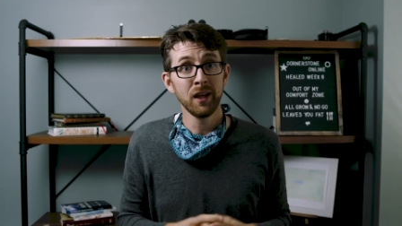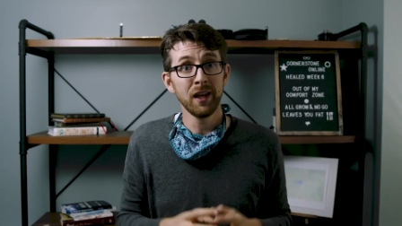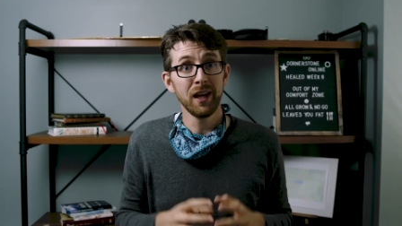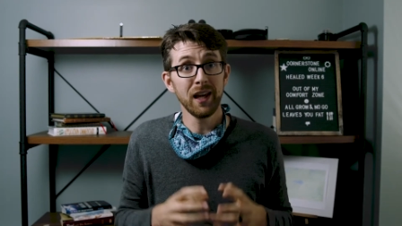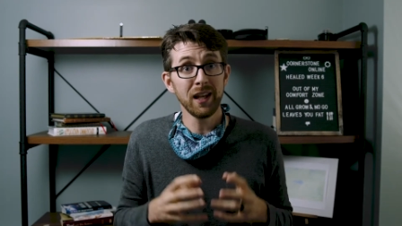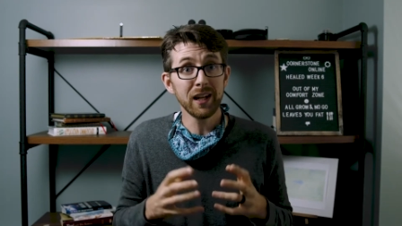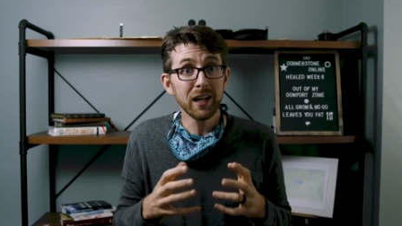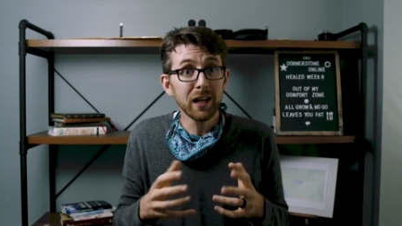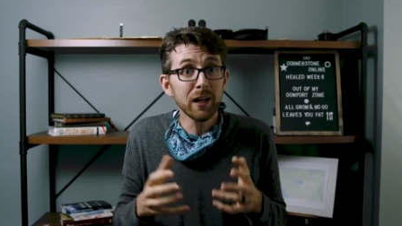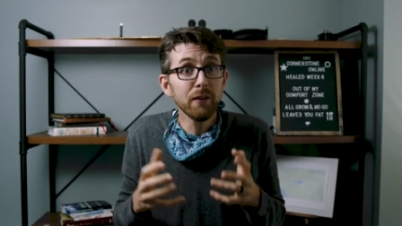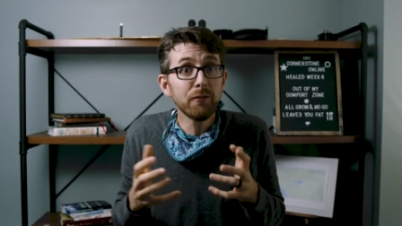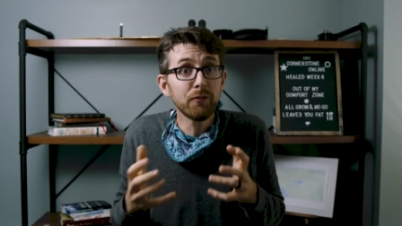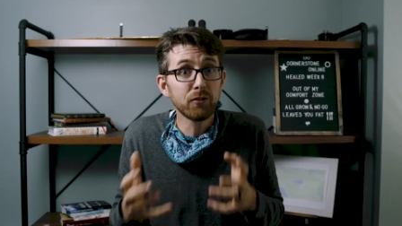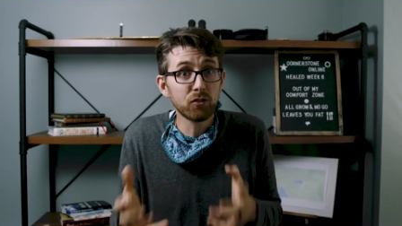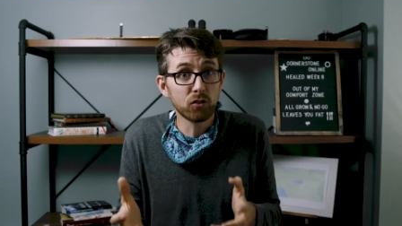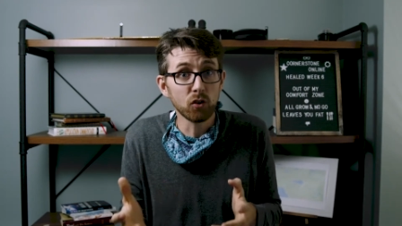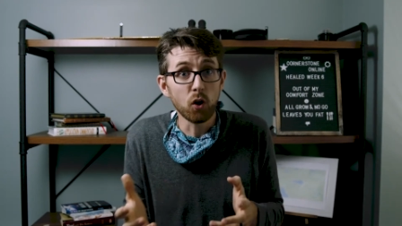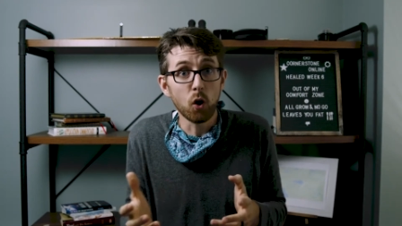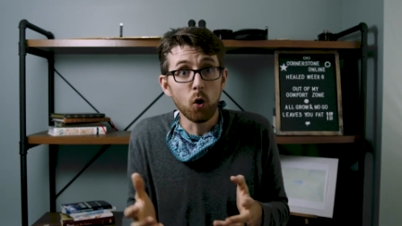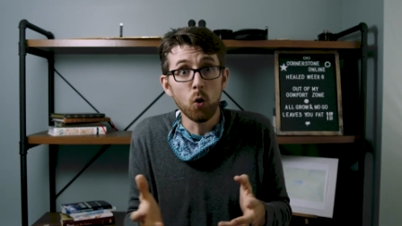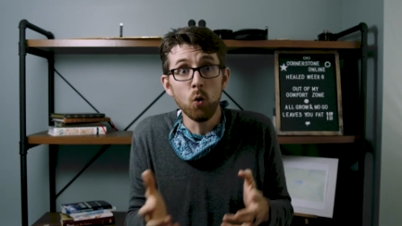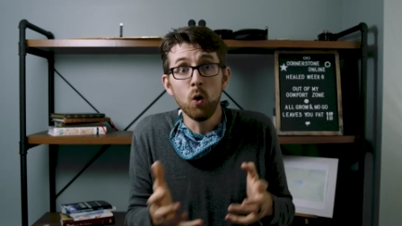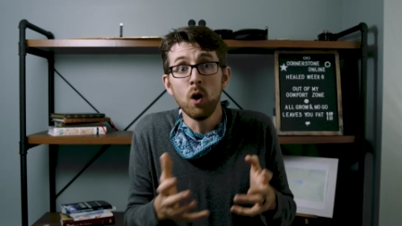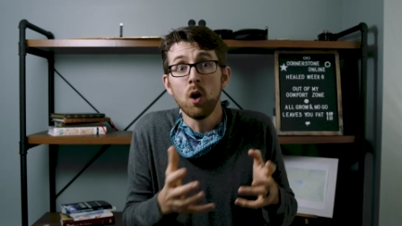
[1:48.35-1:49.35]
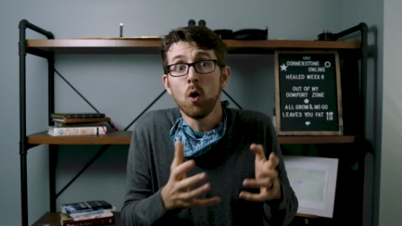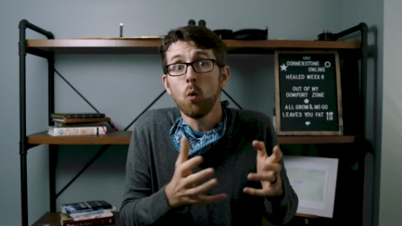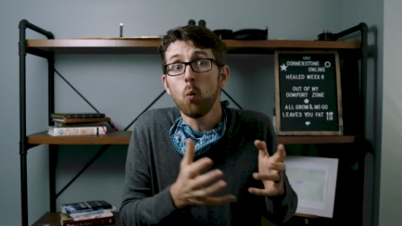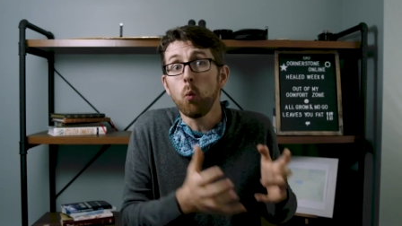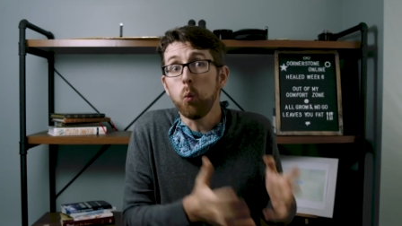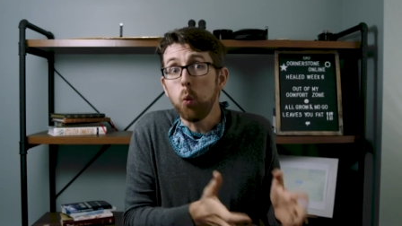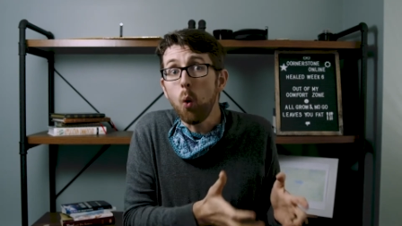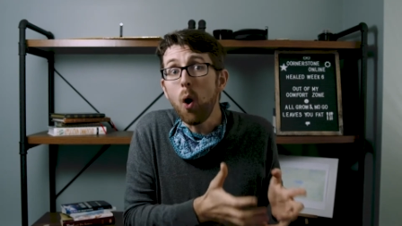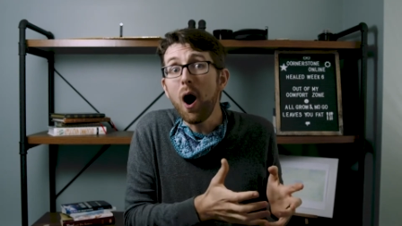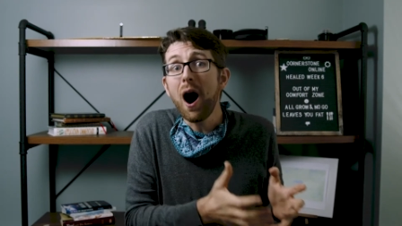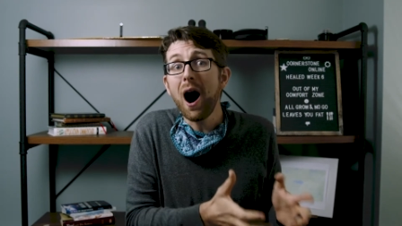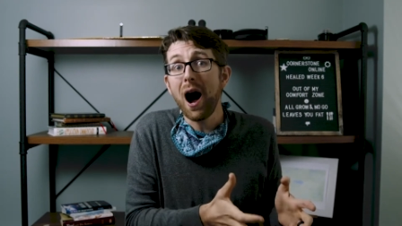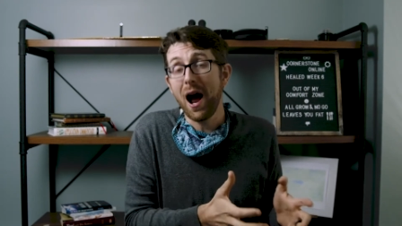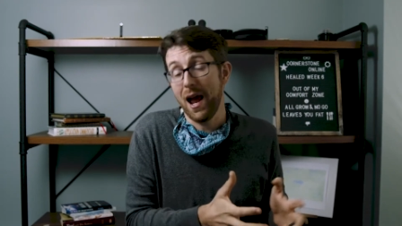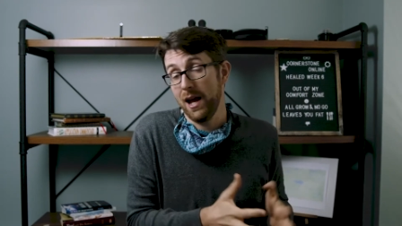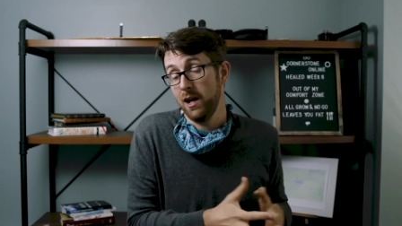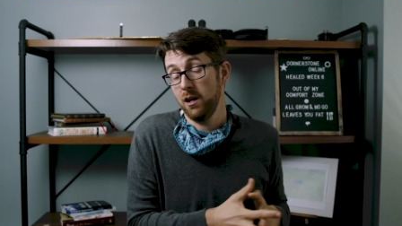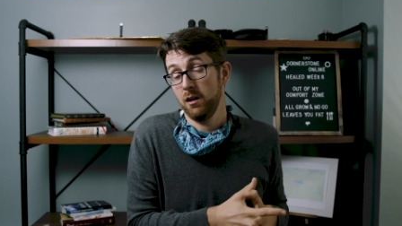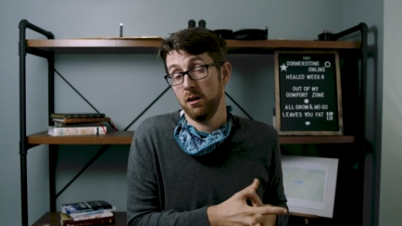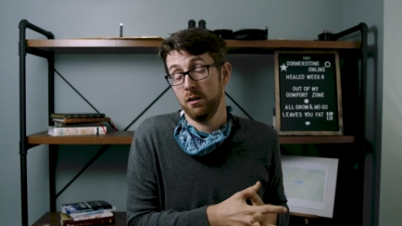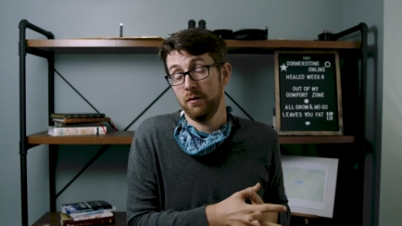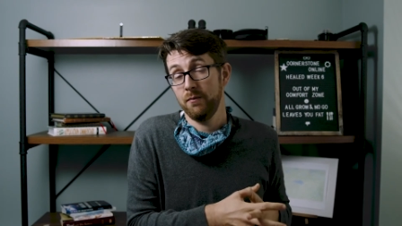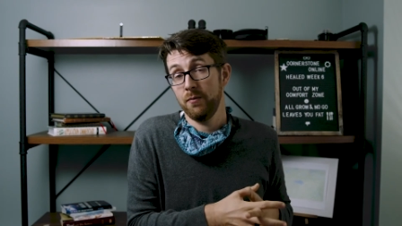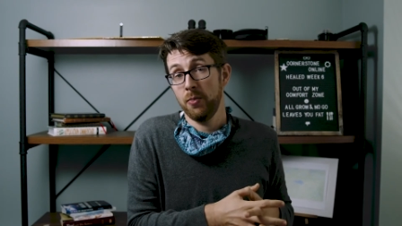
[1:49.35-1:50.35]
And if so, why?
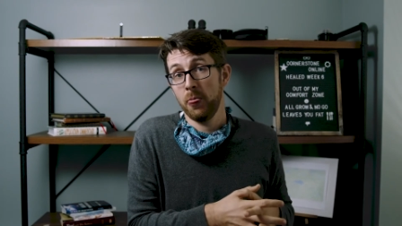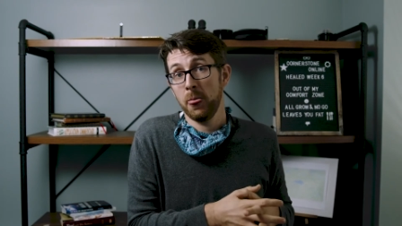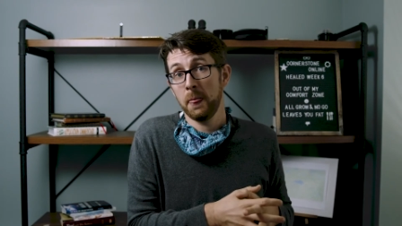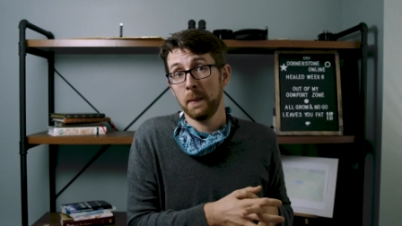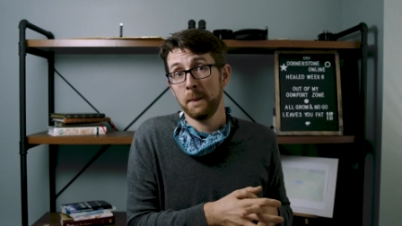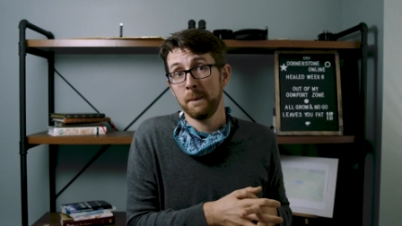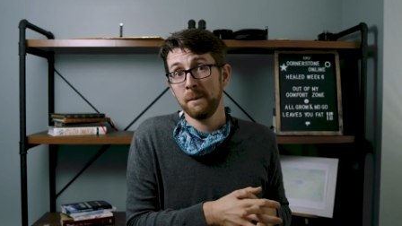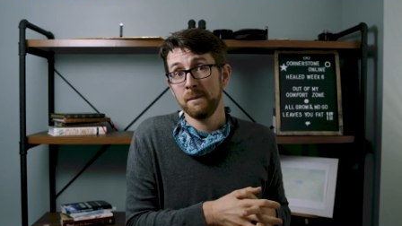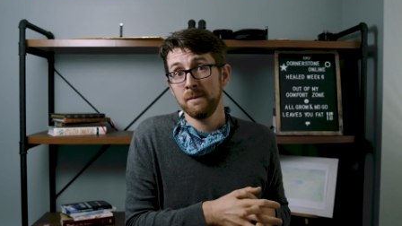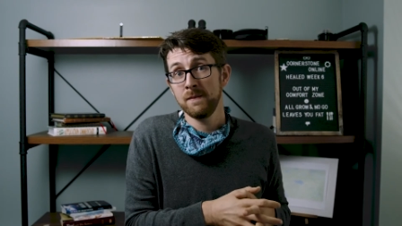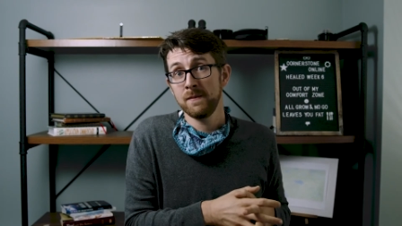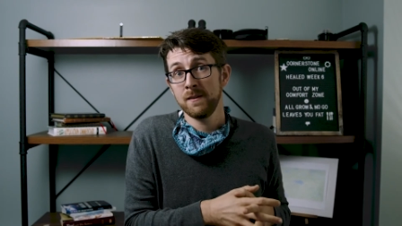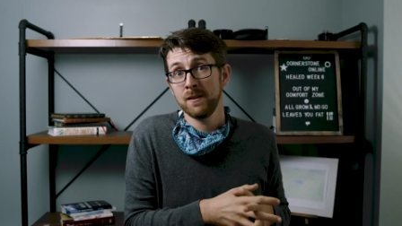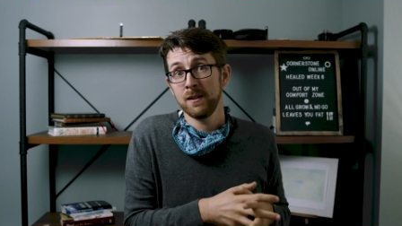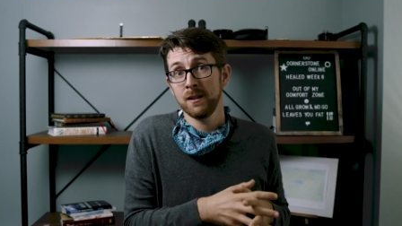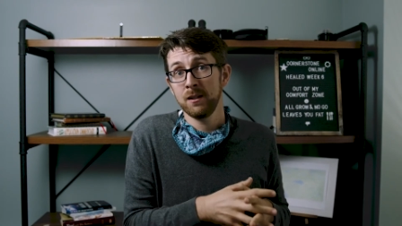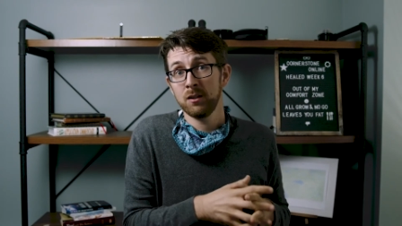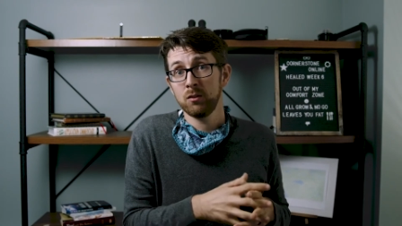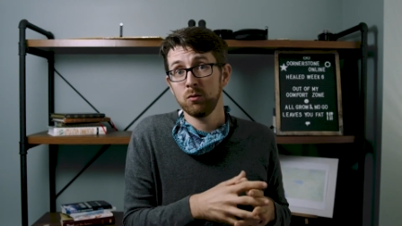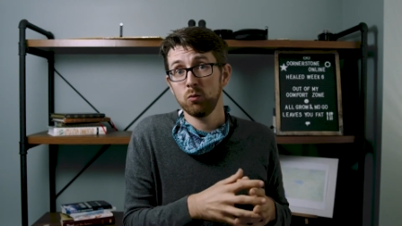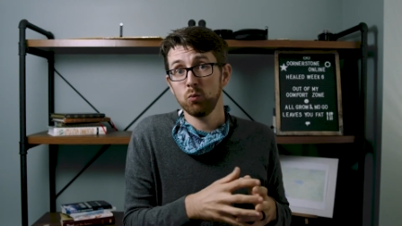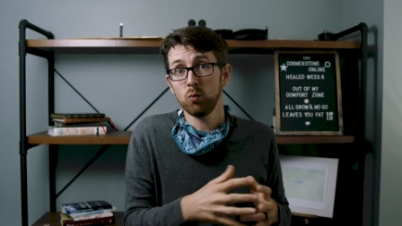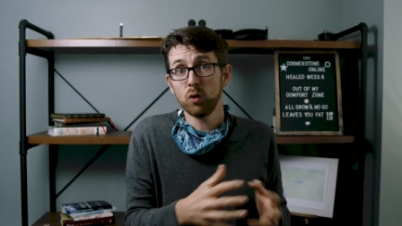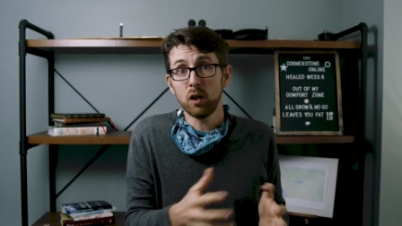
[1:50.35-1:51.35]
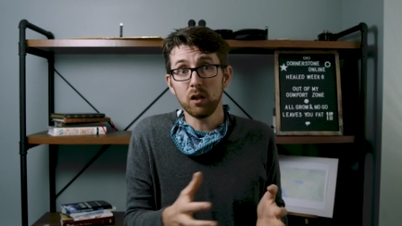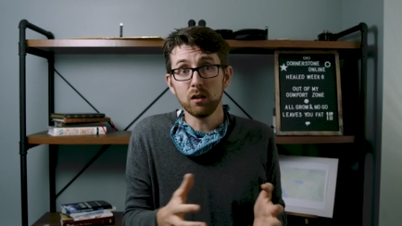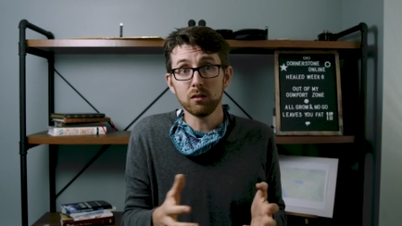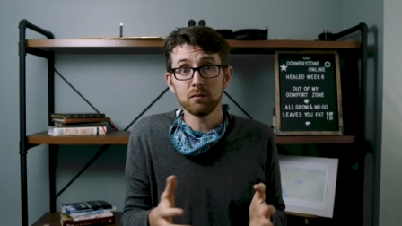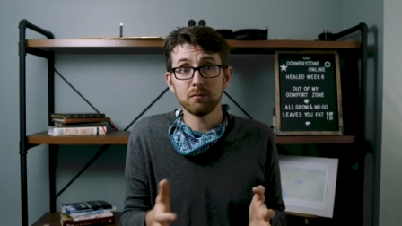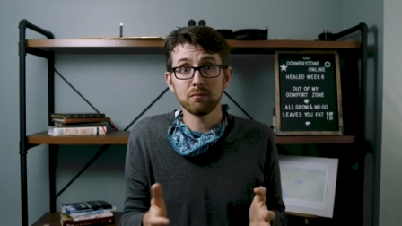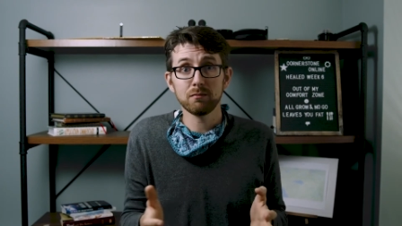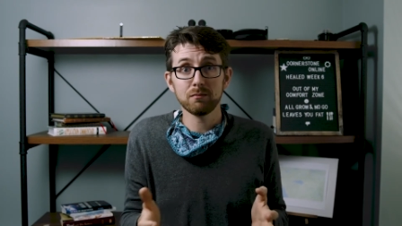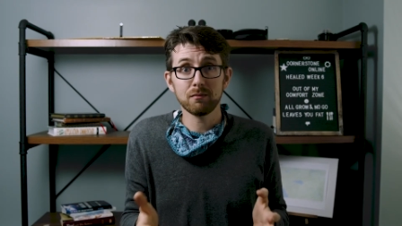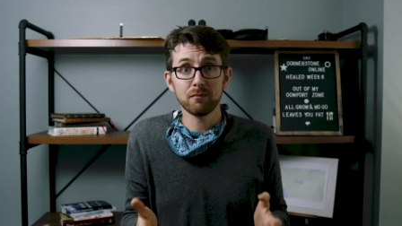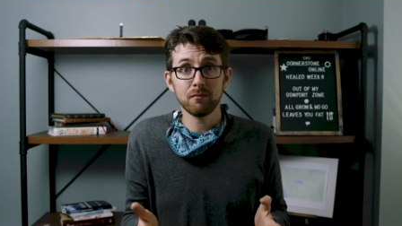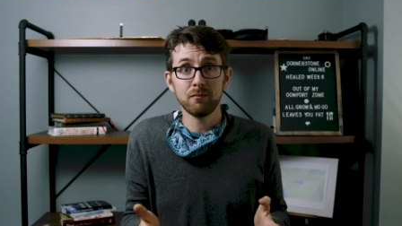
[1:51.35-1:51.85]
Well,